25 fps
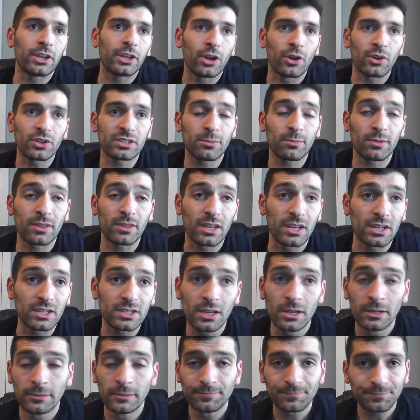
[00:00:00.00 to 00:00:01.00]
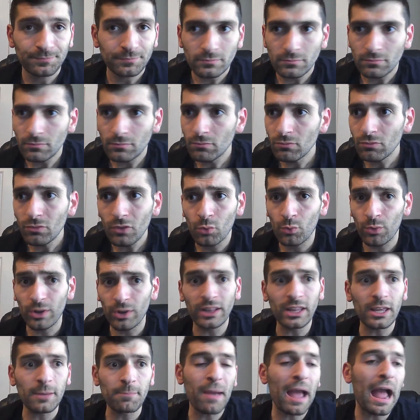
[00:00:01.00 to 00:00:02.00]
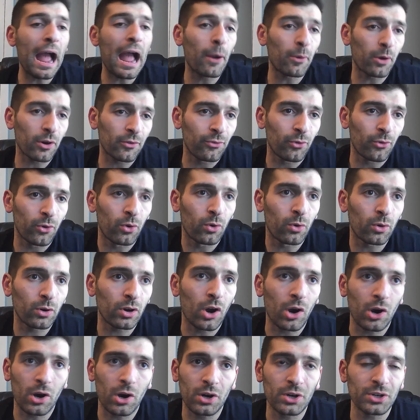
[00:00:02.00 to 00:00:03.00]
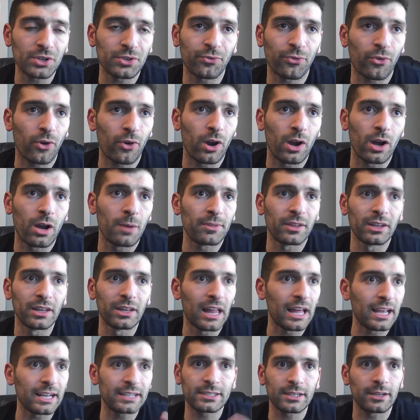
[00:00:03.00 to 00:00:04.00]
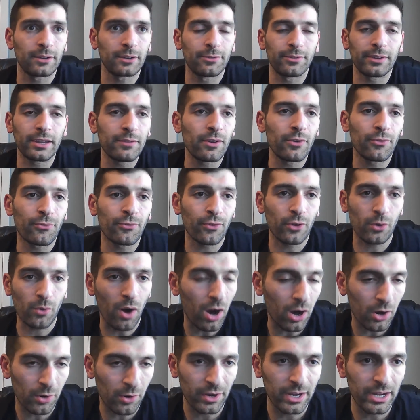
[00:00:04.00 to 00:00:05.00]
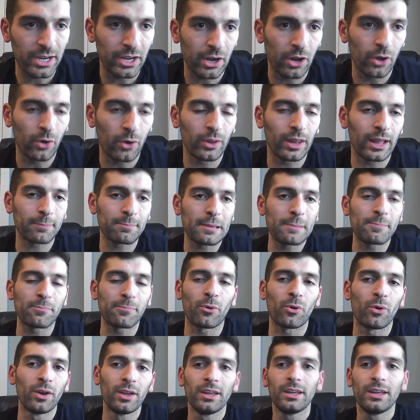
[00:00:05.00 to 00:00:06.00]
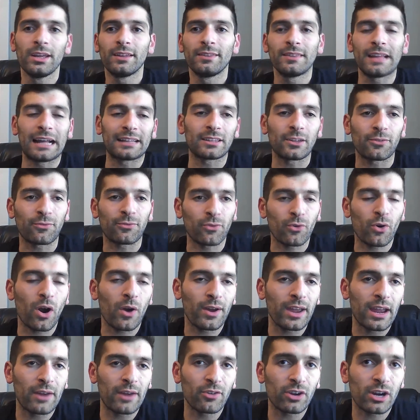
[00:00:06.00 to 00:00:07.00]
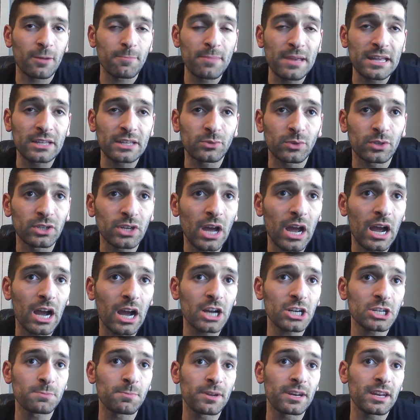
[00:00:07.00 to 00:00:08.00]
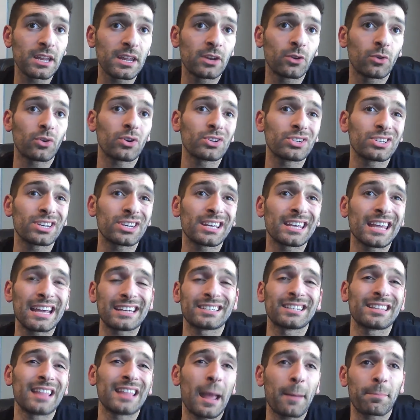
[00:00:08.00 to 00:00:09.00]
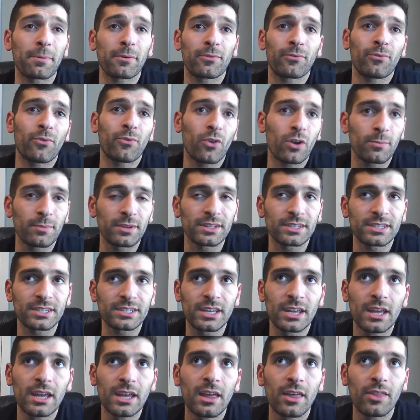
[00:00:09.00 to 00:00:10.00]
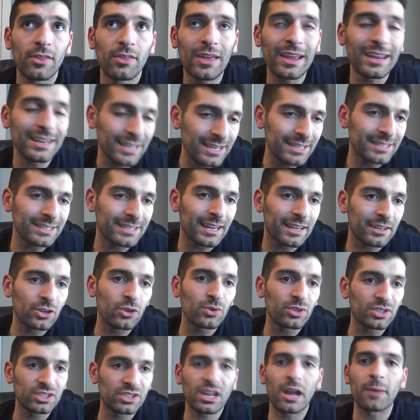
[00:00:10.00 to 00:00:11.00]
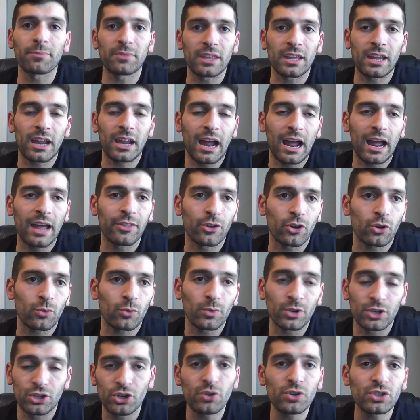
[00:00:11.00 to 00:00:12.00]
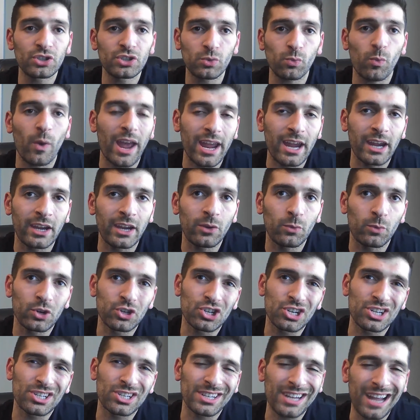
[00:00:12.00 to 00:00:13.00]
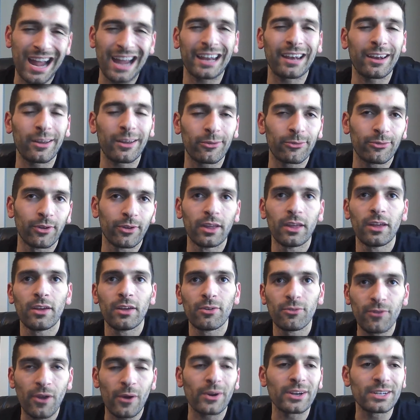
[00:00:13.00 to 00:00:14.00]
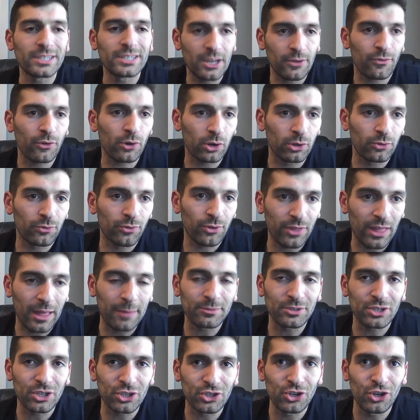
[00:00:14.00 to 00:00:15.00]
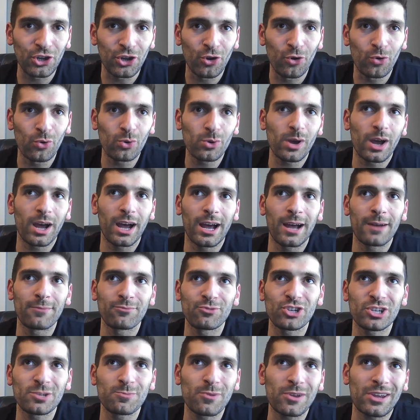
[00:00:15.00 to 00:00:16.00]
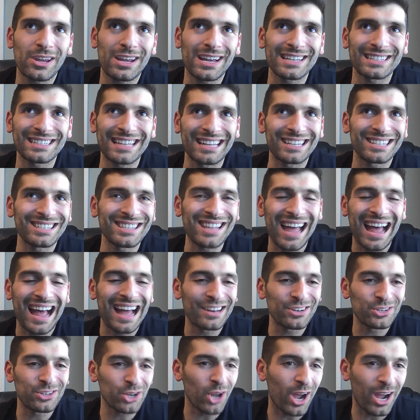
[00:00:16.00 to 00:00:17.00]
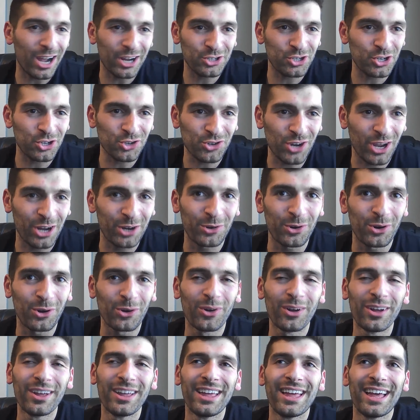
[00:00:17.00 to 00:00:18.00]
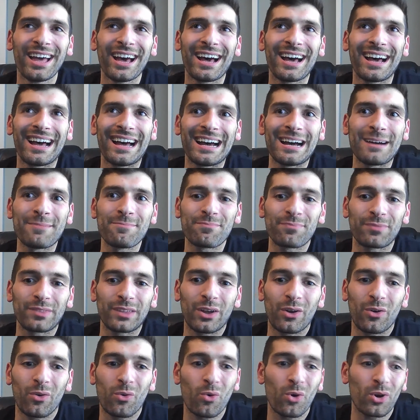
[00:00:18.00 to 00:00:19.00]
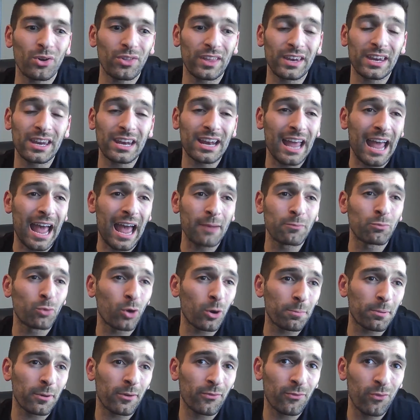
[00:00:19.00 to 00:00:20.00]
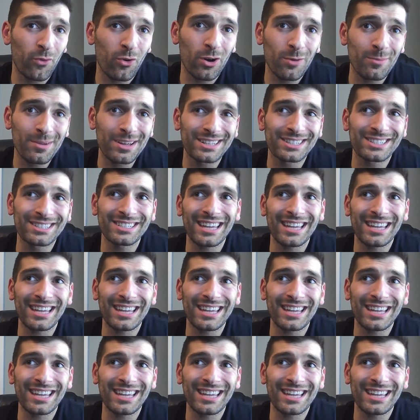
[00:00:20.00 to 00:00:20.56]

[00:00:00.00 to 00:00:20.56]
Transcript: some of these really powerful cars from the likes of even Ferrari, like people, Not that Ferrari ever competes with Dodge, but in order to get to that performance, they need to do something, either reduce weight, which is kind of very difficult for them to do just because that's not Dodge in general, or they need to add more performance,